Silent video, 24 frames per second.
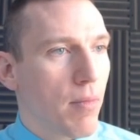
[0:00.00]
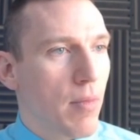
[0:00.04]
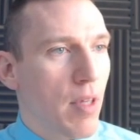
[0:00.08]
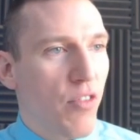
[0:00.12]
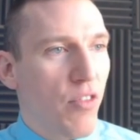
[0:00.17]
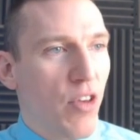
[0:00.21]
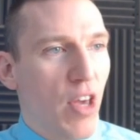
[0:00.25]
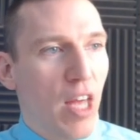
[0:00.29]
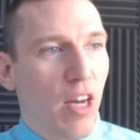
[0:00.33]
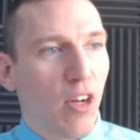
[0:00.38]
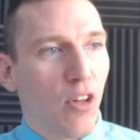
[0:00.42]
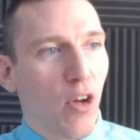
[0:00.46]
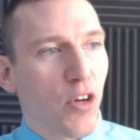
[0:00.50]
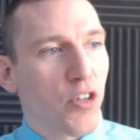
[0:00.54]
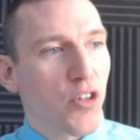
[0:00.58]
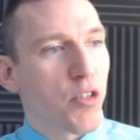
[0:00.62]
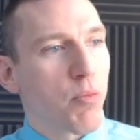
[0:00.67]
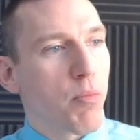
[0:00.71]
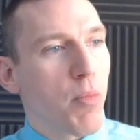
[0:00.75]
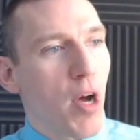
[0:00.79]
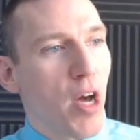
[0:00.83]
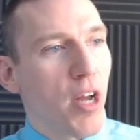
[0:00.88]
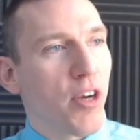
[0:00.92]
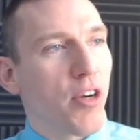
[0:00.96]
if you had a larger
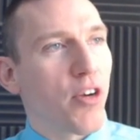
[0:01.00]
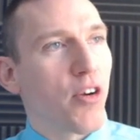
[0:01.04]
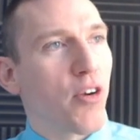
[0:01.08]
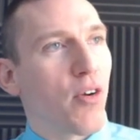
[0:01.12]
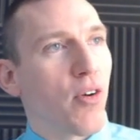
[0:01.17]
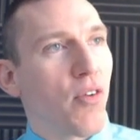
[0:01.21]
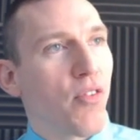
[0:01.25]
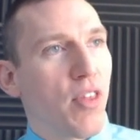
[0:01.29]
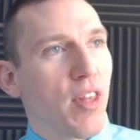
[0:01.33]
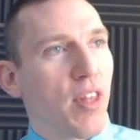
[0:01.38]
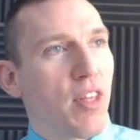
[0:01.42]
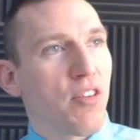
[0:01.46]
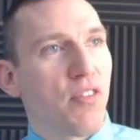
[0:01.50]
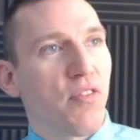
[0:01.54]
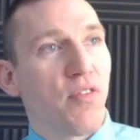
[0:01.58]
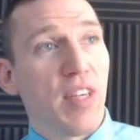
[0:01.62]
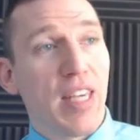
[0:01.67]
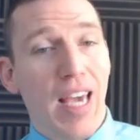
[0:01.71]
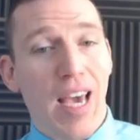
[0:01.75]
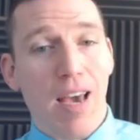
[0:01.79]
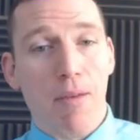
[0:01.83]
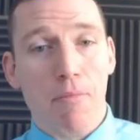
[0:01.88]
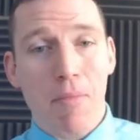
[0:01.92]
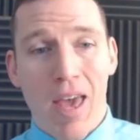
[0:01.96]
monitor, if this
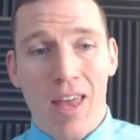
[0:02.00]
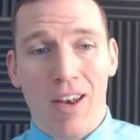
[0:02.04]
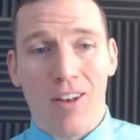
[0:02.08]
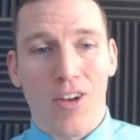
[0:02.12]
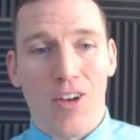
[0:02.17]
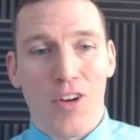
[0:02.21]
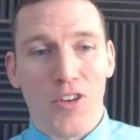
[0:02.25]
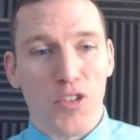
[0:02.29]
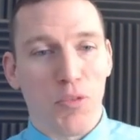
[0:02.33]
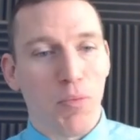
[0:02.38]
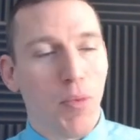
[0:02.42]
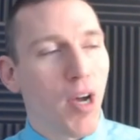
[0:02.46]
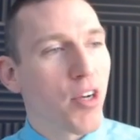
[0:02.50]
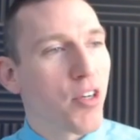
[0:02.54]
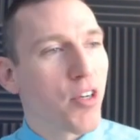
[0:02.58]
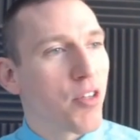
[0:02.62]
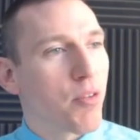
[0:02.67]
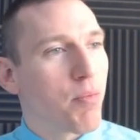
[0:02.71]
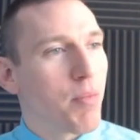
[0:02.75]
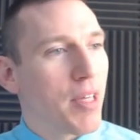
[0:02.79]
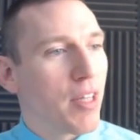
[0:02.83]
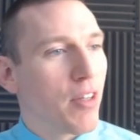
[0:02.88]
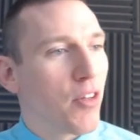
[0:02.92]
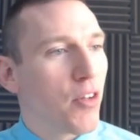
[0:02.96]
VM had a larger monitor, it'd
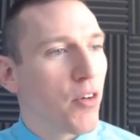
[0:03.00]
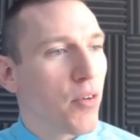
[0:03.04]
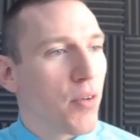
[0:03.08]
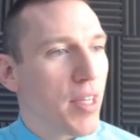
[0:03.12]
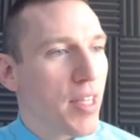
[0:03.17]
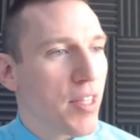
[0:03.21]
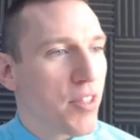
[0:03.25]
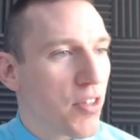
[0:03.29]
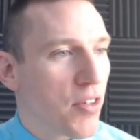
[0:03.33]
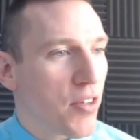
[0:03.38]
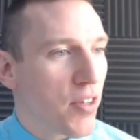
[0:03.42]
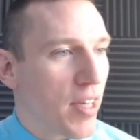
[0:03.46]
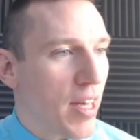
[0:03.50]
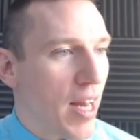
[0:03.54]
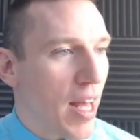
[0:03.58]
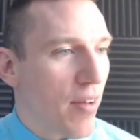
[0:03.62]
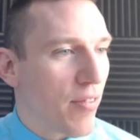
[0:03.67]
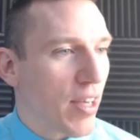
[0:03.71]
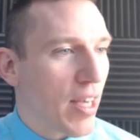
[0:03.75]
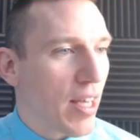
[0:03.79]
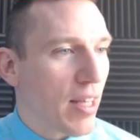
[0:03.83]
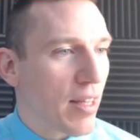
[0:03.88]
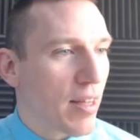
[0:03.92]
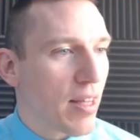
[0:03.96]
be a little easier to
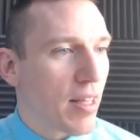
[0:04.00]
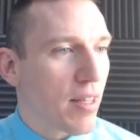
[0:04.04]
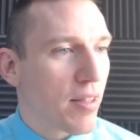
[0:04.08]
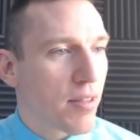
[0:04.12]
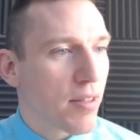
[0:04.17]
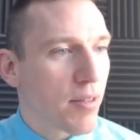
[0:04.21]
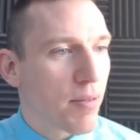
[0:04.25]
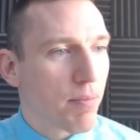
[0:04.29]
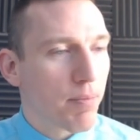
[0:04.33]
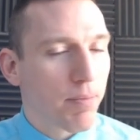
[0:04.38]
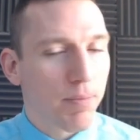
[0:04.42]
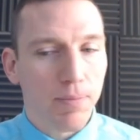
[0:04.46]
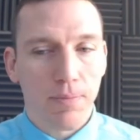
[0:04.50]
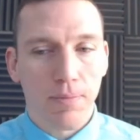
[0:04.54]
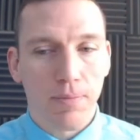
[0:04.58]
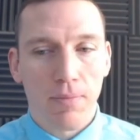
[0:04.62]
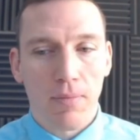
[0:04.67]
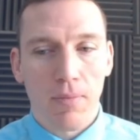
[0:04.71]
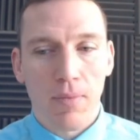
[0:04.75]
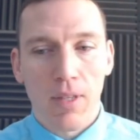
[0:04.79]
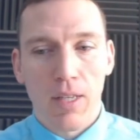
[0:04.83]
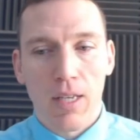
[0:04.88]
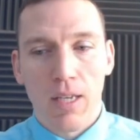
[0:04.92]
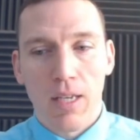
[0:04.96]
navigate this.
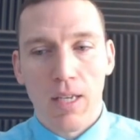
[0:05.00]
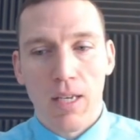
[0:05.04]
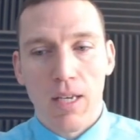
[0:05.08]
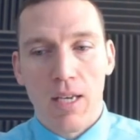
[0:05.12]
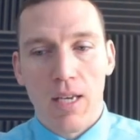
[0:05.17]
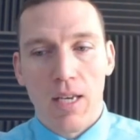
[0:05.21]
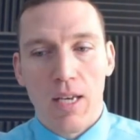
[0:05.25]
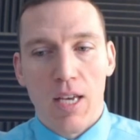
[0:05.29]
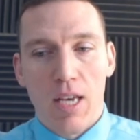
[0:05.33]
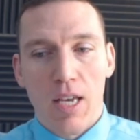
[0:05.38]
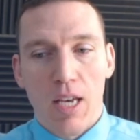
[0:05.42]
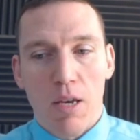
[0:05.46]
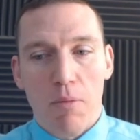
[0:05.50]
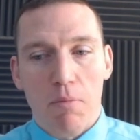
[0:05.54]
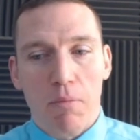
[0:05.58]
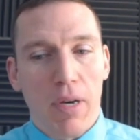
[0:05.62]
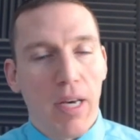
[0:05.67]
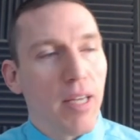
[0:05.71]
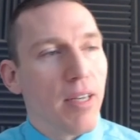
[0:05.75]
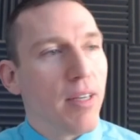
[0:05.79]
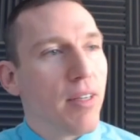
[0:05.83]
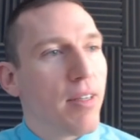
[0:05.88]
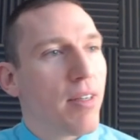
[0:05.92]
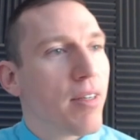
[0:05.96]

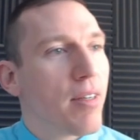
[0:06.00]
But,